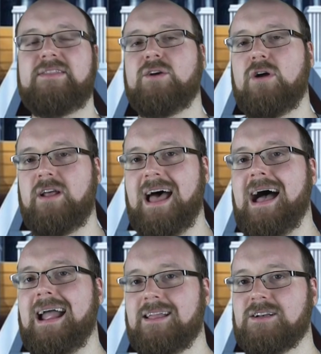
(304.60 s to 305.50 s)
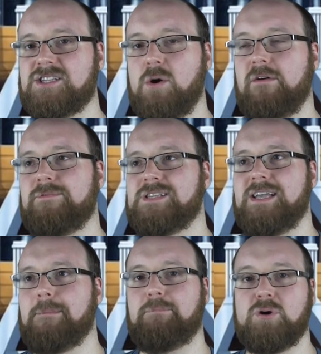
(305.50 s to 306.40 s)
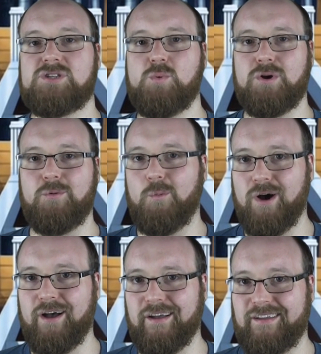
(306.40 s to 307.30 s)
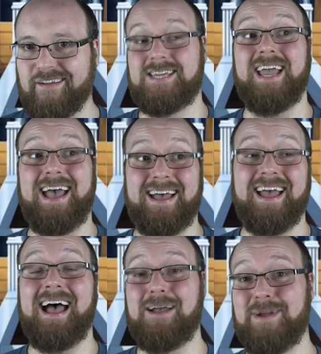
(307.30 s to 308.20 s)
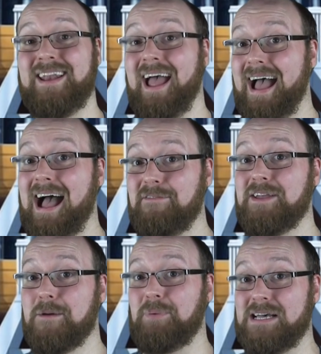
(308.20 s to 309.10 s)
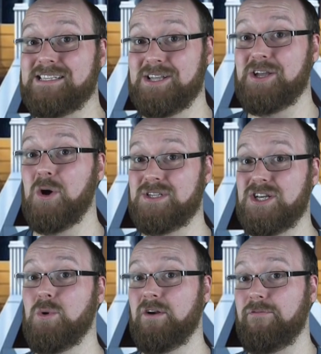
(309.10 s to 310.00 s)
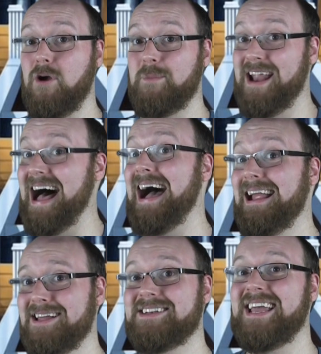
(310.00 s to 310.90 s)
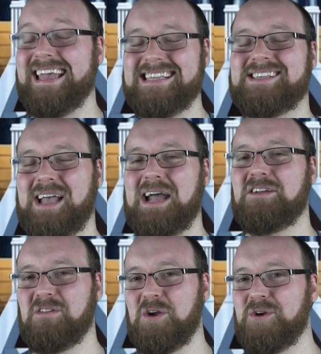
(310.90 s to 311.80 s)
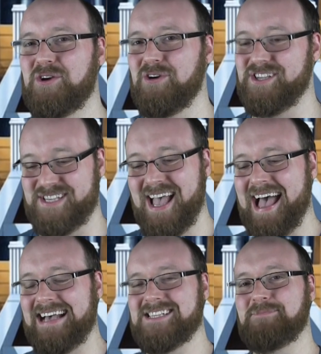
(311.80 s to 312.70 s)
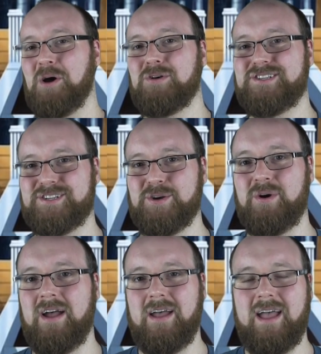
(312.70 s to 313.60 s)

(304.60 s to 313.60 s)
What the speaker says: that they're on an island, so obviously a bus wouldn't work. Yeah, I mean, having a bus that goes to and from an island is kind of ludicrous, as opposed to